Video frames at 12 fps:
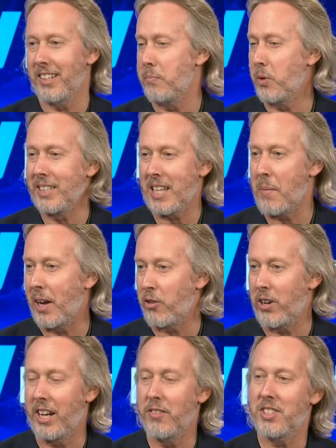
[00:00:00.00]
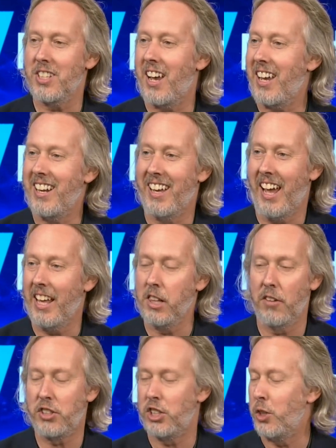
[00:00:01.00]
It brings out my creative side. I, I
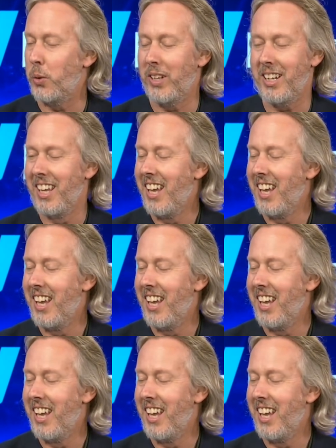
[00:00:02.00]
love to do it.